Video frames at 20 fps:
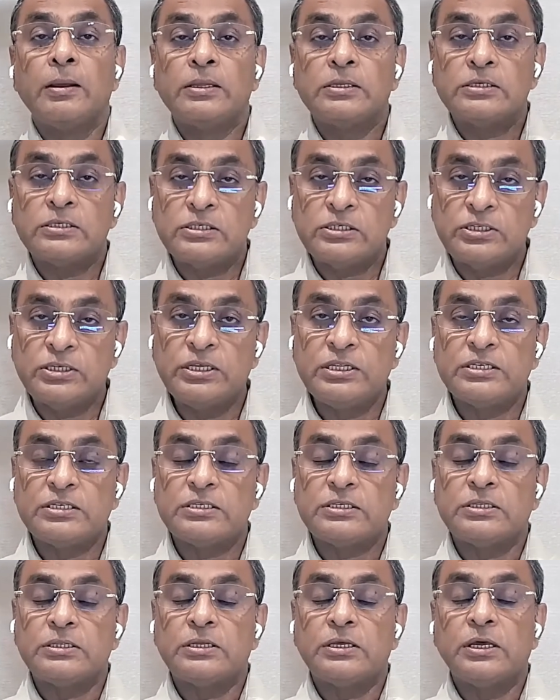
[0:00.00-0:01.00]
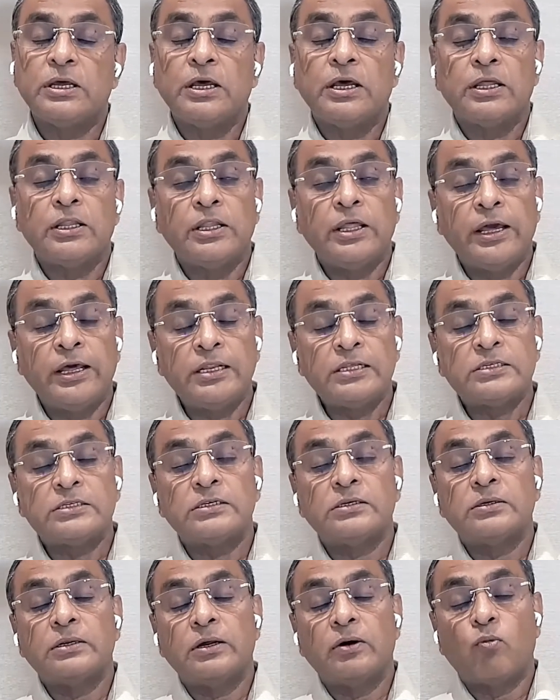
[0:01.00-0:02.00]
Since there is
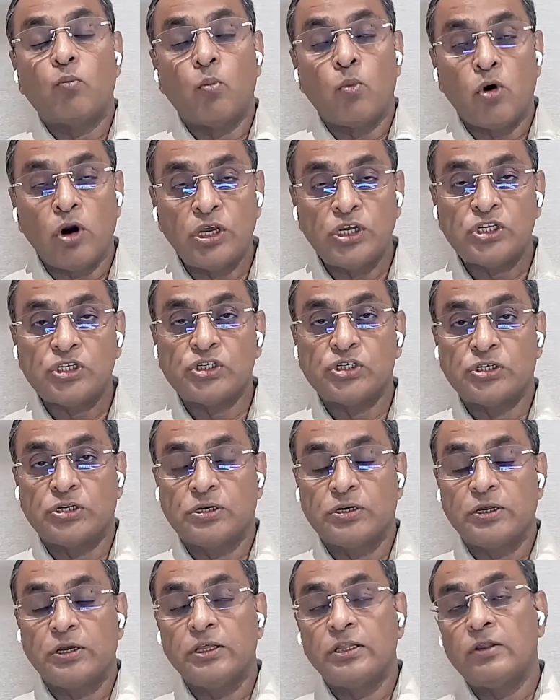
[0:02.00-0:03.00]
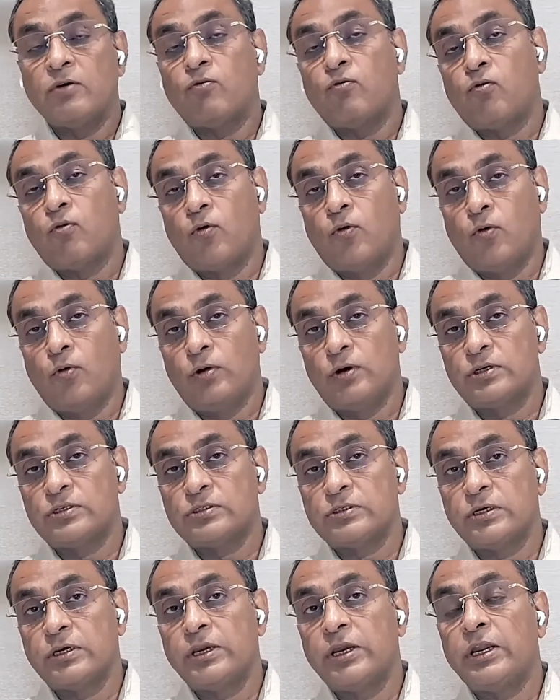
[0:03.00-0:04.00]
a moisture in the
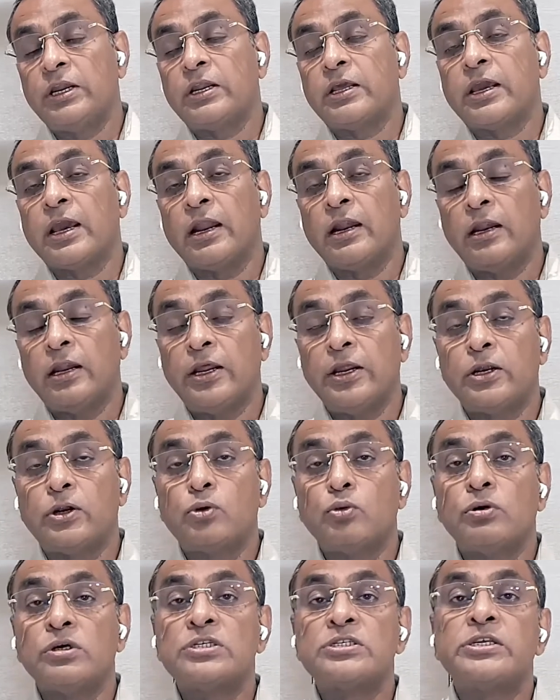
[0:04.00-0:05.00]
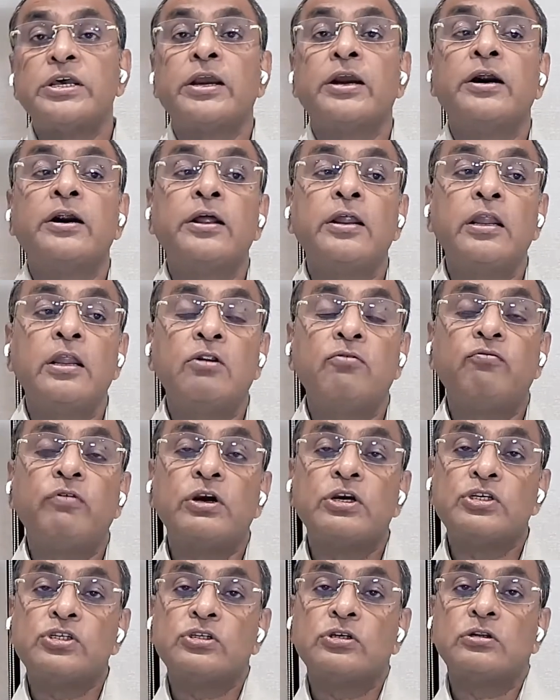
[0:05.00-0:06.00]
folds, it can lead to a secondary
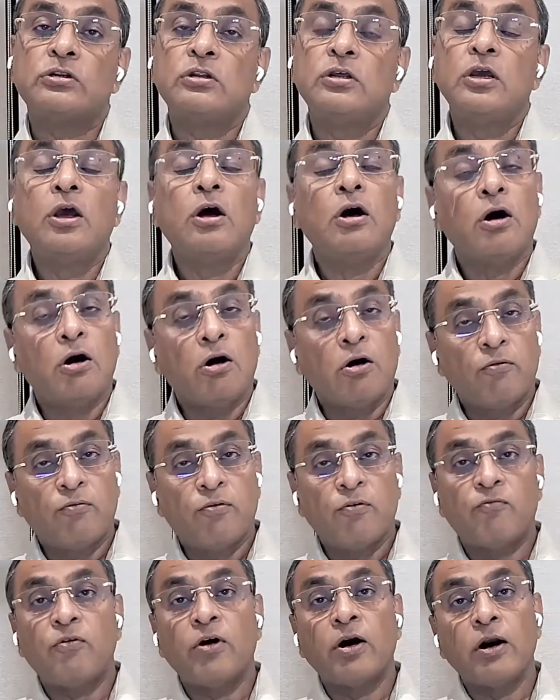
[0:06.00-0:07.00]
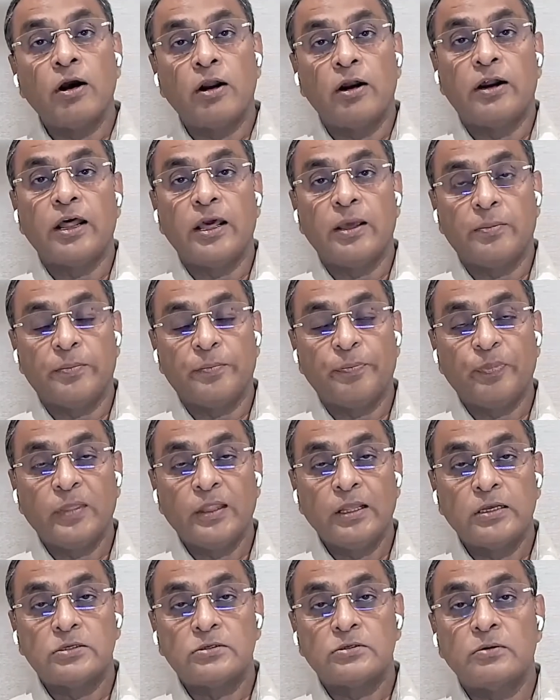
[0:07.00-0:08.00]
infection of a fungal type.
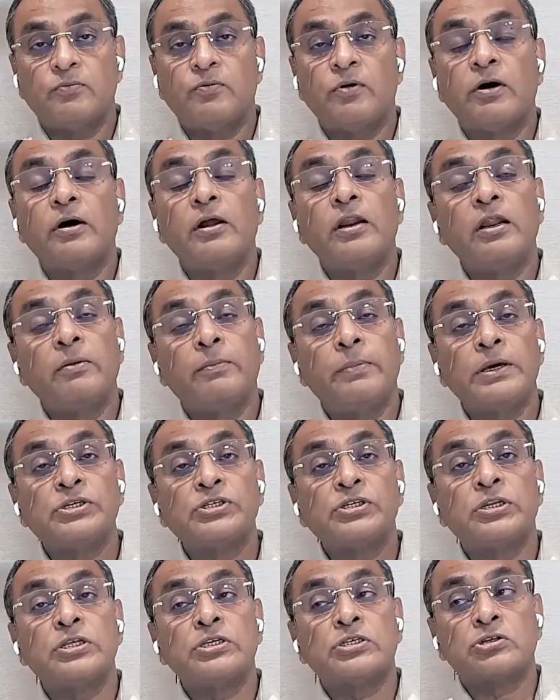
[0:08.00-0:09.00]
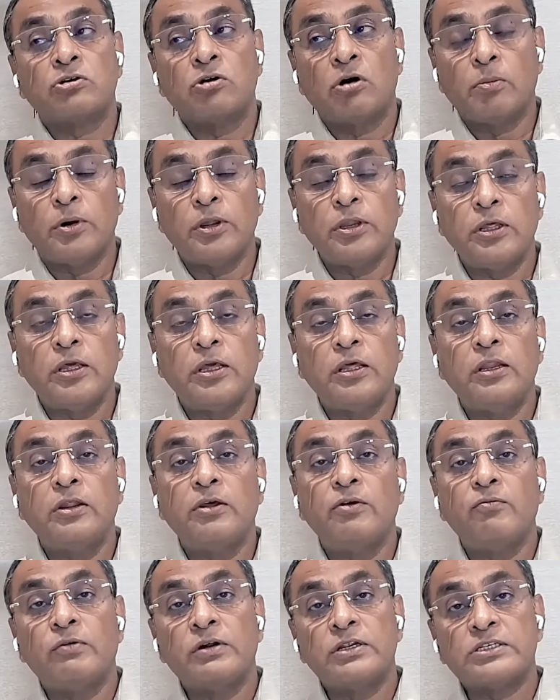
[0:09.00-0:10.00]
So fungal infection is common in the
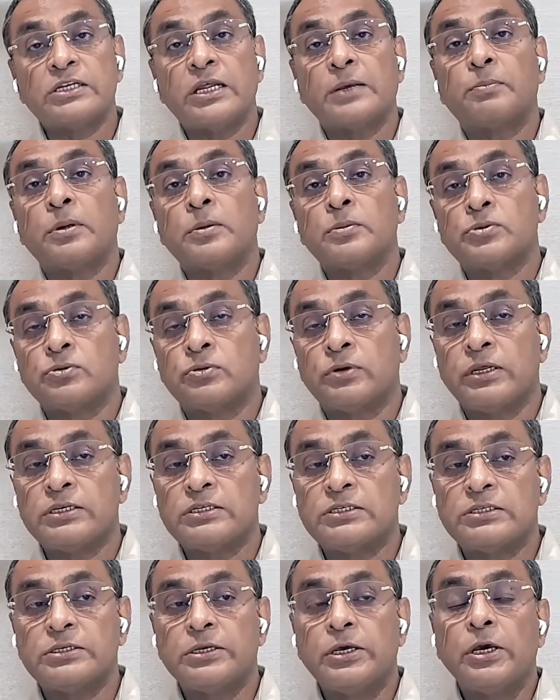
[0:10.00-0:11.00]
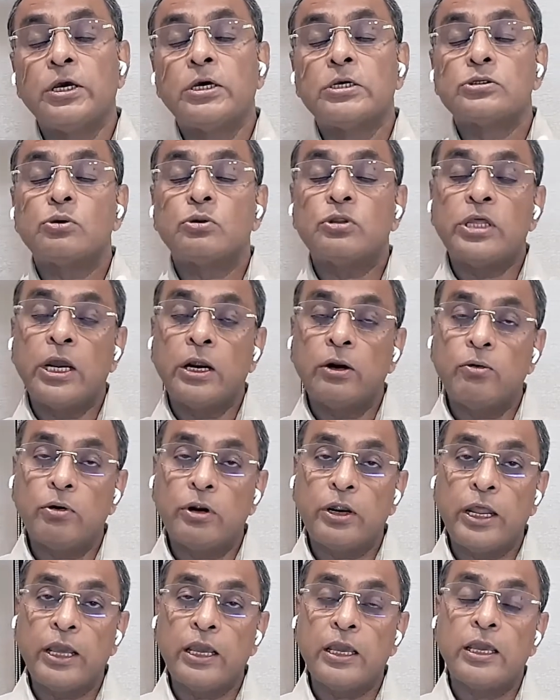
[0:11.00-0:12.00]
inverse type of psoriasis. So they have
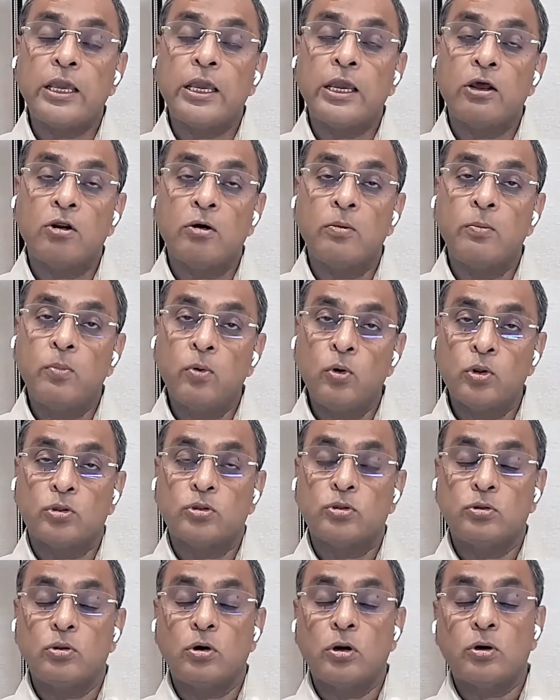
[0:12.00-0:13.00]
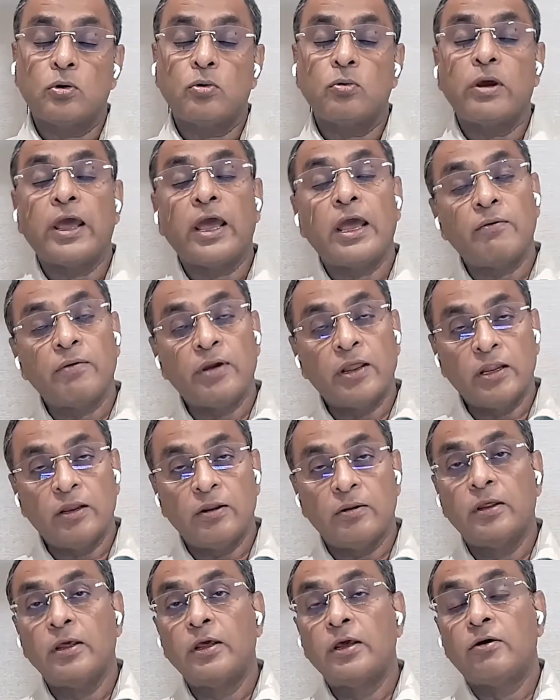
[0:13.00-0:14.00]
to take care of both, not to have
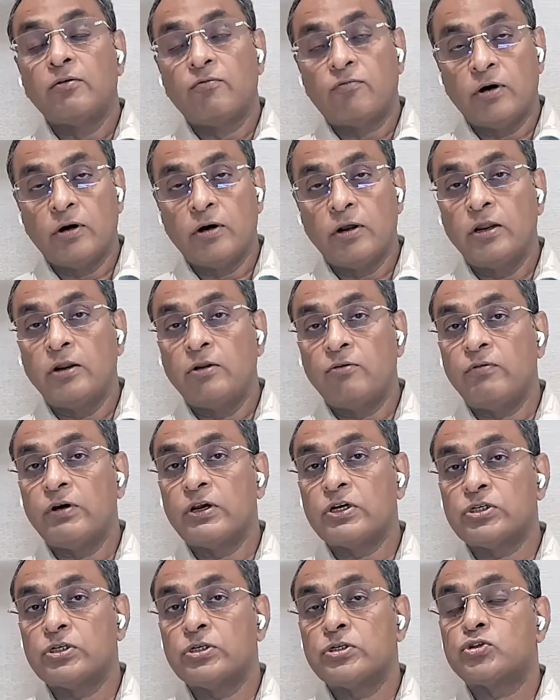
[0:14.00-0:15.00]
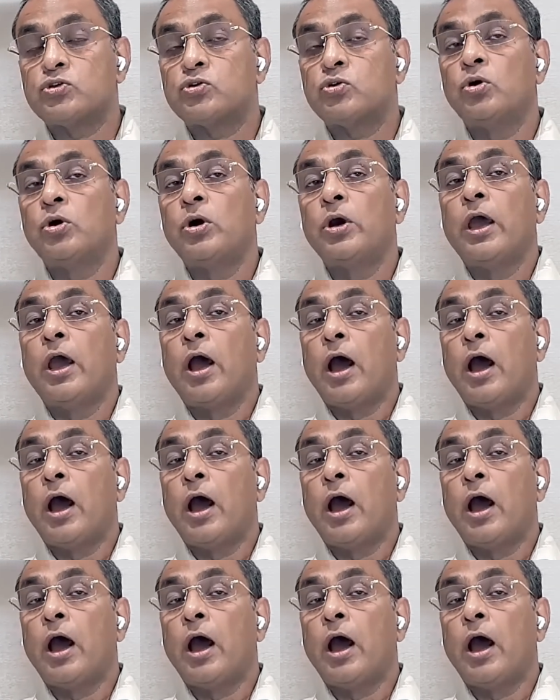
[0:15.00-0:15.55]
any fungal infection. So